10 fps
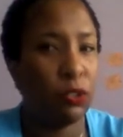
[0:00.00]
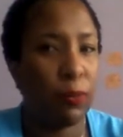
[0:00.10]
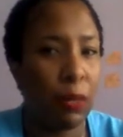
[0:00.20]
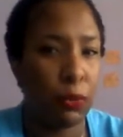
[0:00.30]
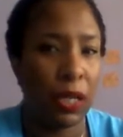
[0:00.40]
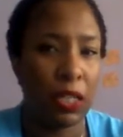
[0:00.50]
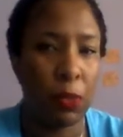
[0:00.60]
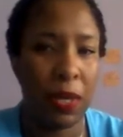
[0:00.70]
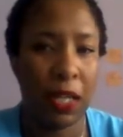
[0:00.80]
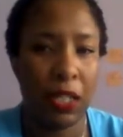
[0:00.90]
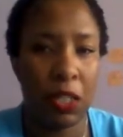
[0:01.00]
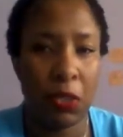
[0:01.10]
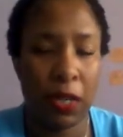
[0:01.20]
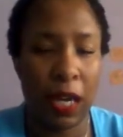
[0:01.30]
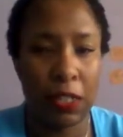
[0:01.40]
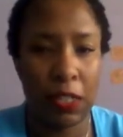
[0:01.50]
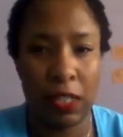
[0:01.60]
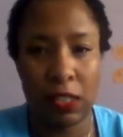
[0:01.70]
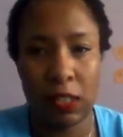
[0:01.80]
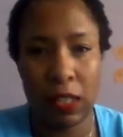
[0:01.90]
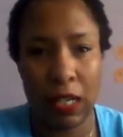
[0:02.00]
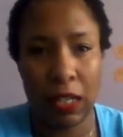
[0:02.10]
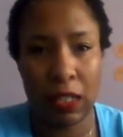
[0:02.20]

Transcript: remembering speaking to you guys this